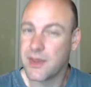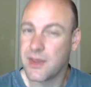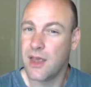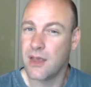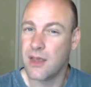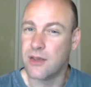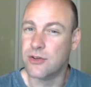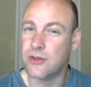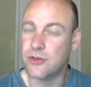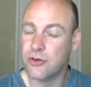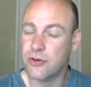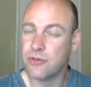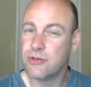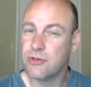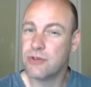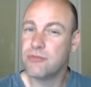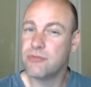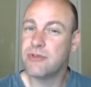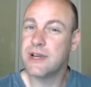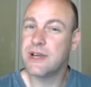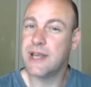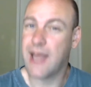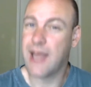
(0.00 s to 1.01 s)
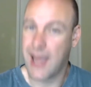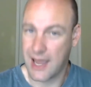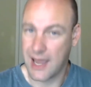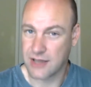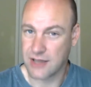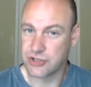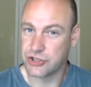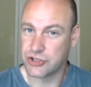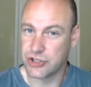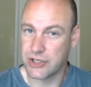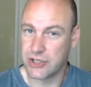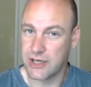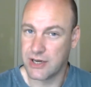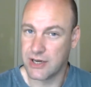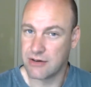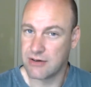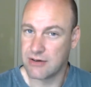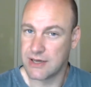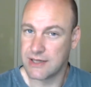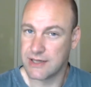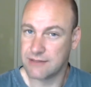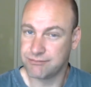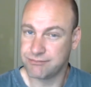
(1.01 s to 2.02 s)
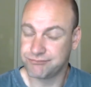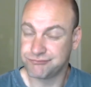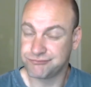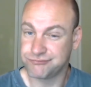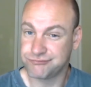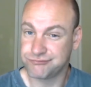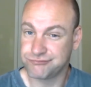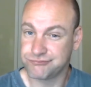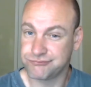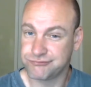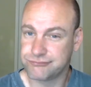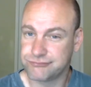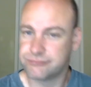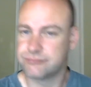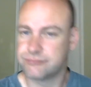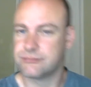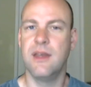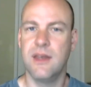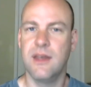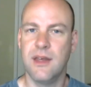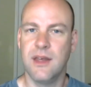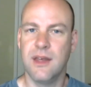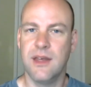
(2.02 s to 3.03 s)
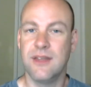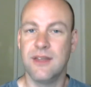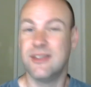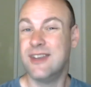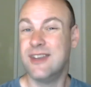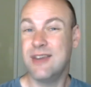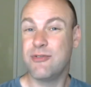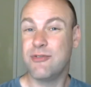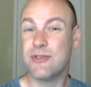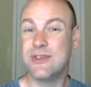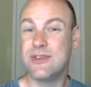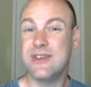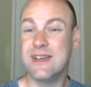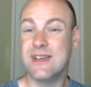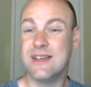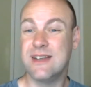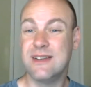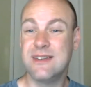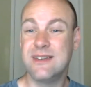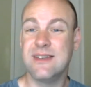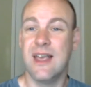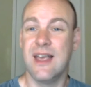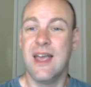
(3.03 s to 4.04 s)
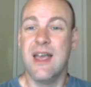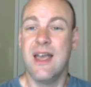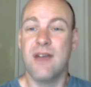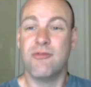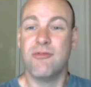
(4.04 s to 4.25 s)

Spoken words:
You're a reactionary. The difference is,